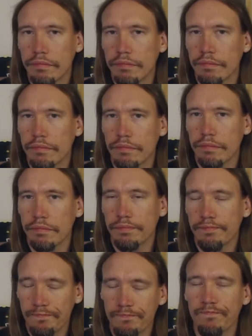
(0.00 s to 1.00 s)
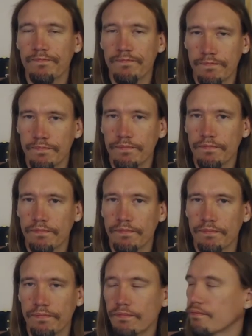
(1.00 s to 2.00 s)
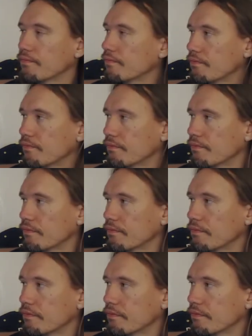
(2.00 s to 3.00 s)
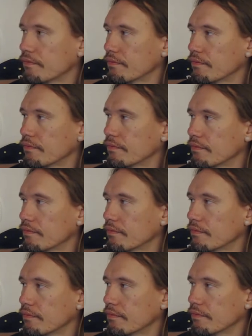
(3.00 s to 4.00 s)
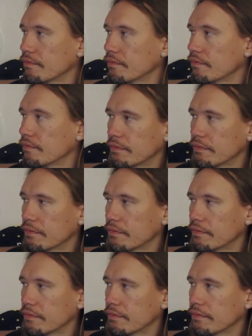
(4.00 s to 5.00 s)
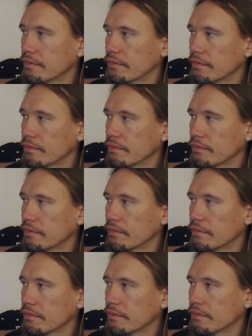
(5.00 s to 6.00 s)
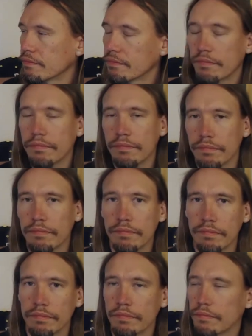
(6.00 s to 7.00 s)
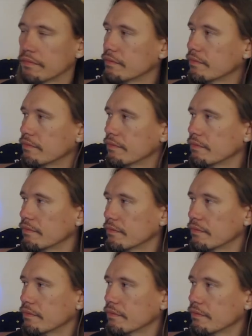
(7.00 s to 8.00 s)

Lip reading: [no speech]